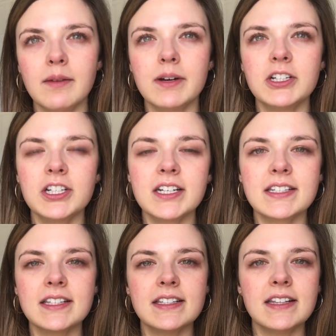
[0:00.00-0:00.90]
but
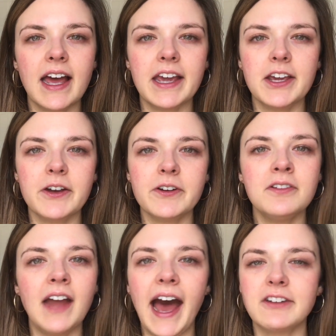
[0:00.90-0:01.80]
just like you're
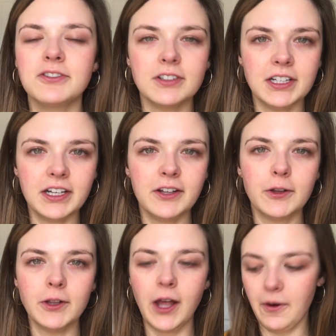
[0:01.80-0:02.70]
naturally
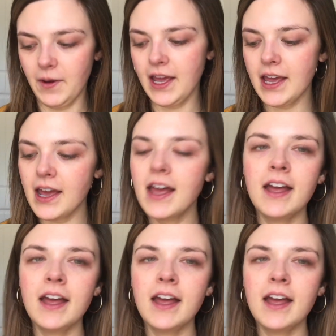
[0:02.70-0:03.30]
glowing.